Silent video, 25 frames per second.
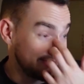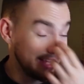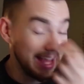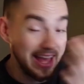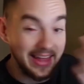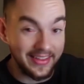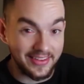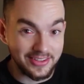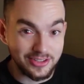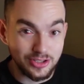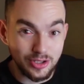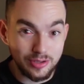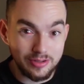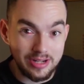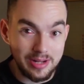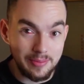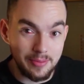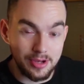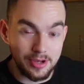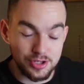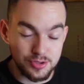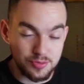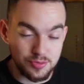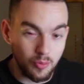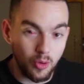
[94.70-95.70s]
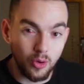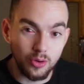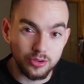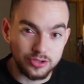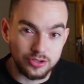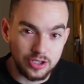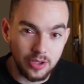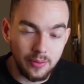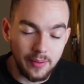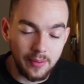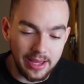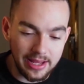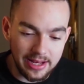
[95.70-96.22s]
yeah, there's not really much more
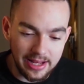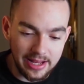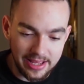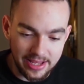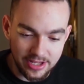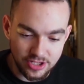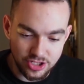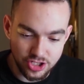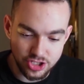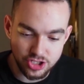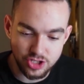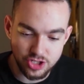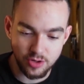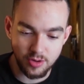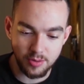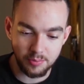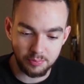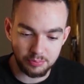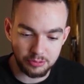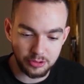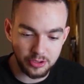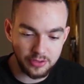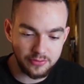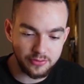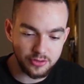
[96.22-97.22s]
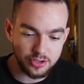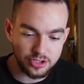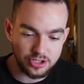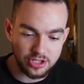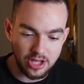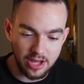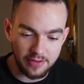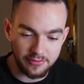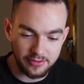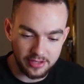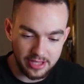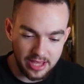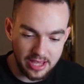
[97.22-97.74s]
to it. Like, it's just gonna improve your
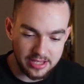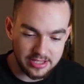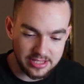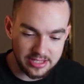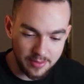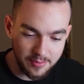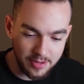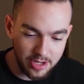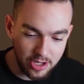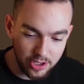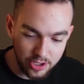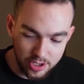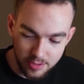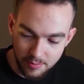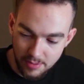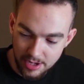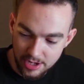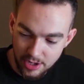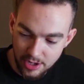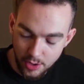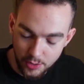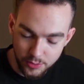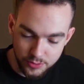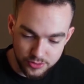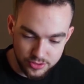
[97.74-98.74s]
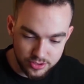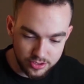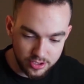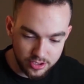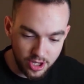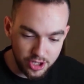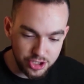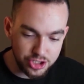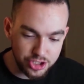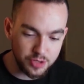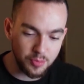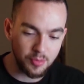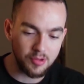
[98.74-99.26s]
stuff, okay? So let me look at my notes.
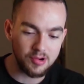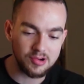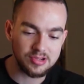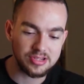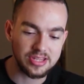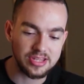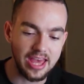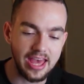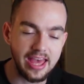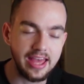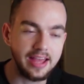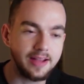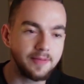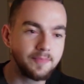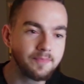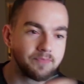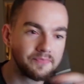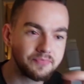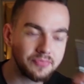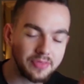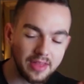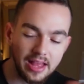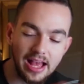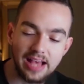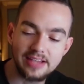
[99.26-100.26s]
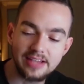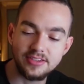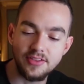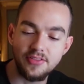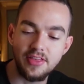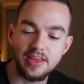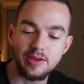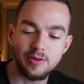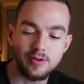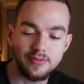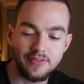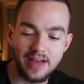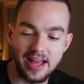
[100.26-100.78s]
Customer is king. That's the
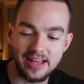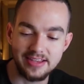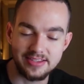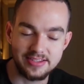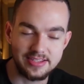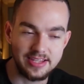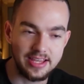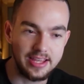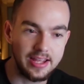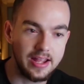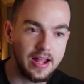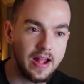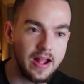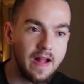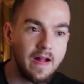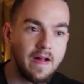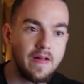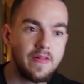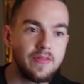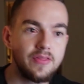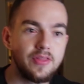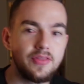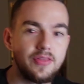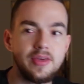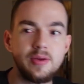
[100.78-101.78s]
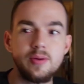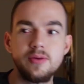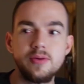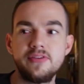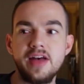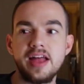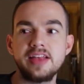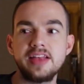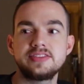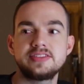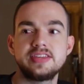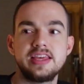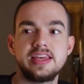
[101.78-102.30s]
thing with Etsy. The thing with
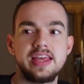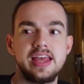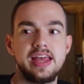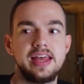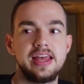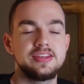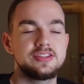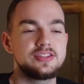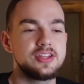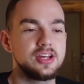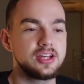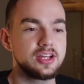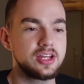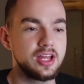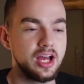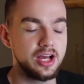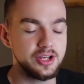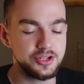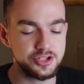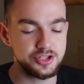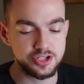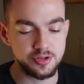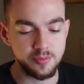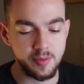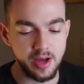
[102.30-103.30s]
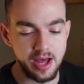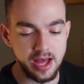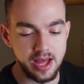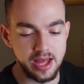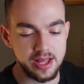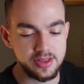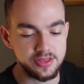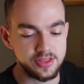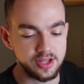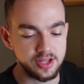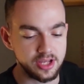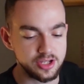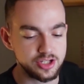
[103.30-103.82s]
Etsy is that
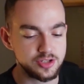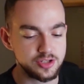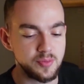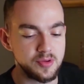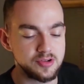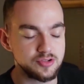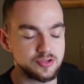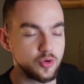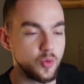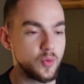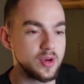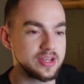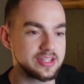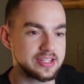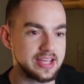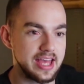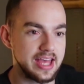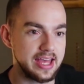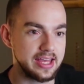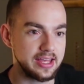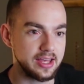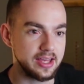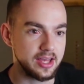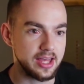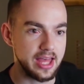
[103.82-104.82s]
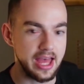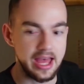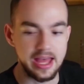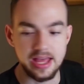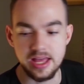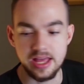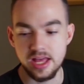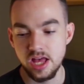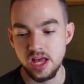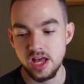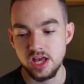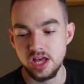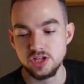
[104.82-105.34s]
the customer is always king,
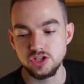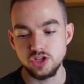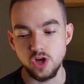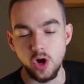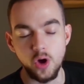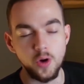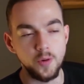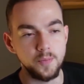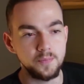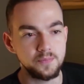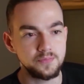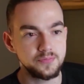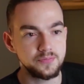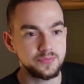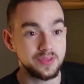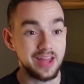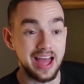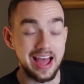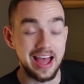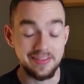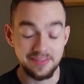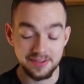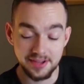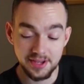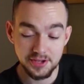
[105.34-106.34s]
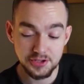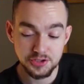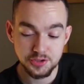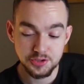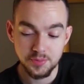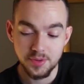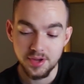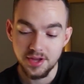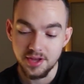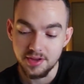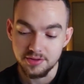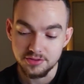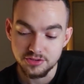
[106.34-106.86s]
okay? So, and the
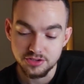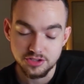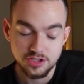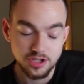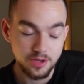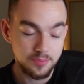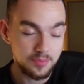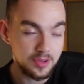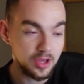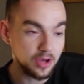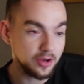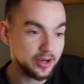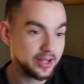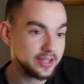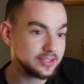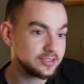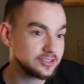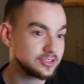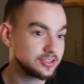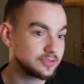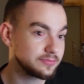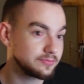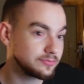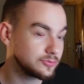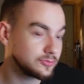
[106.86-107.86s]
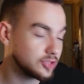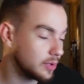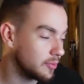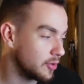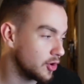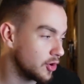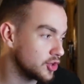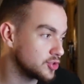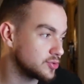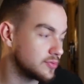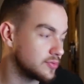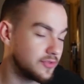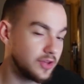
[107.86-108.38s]
customer, to be honest, I'm gonna be
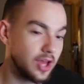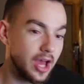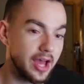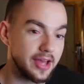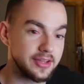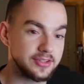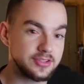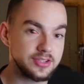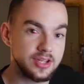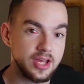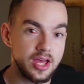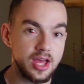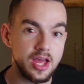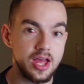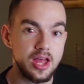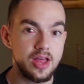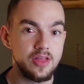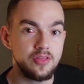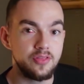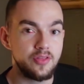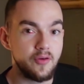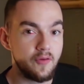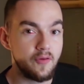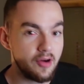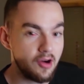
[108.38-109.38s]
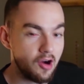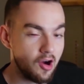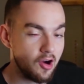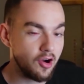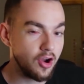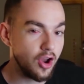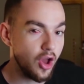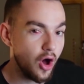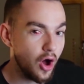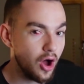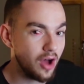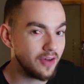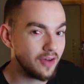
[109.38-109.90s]
honest with you guys, there are
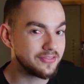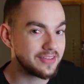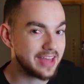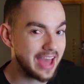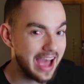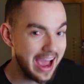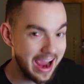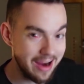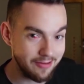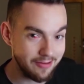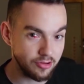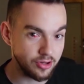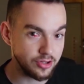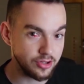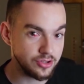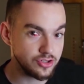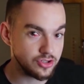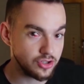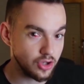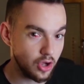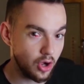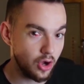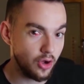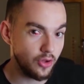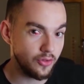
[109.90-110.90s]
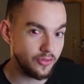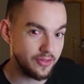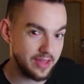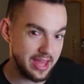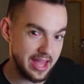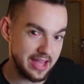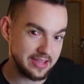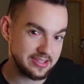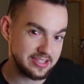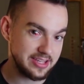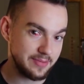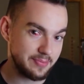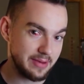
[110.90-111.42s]
a lot of Karens on
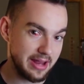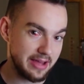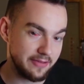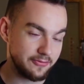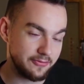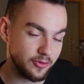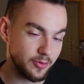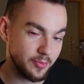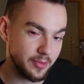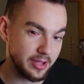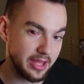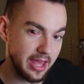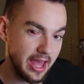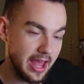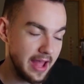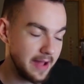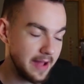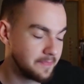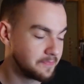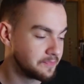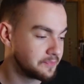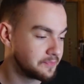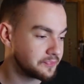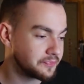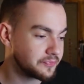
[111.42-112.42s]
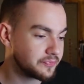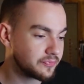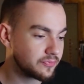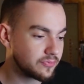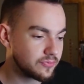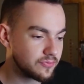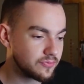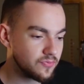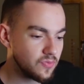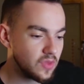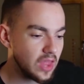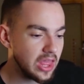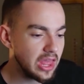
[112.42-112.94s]
the Etsy platform, okay?
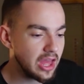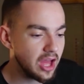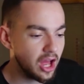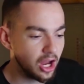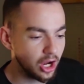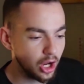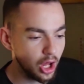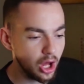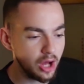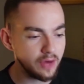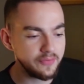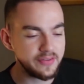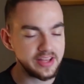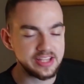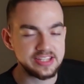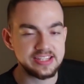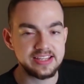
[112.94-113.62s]
A lot of